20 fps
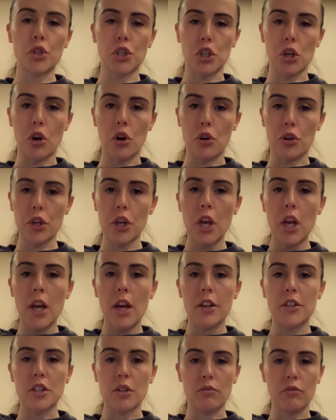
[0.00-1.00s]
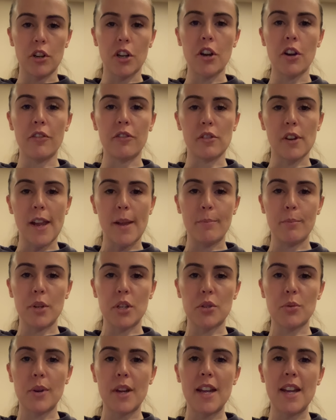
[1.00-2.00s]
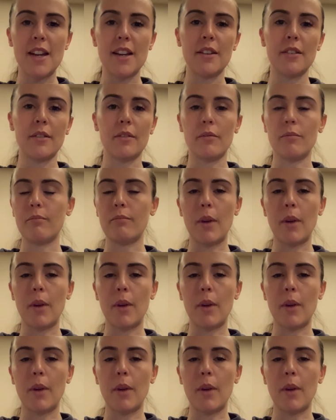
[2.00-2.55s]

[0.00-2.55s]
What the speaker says: jog to recover it in between,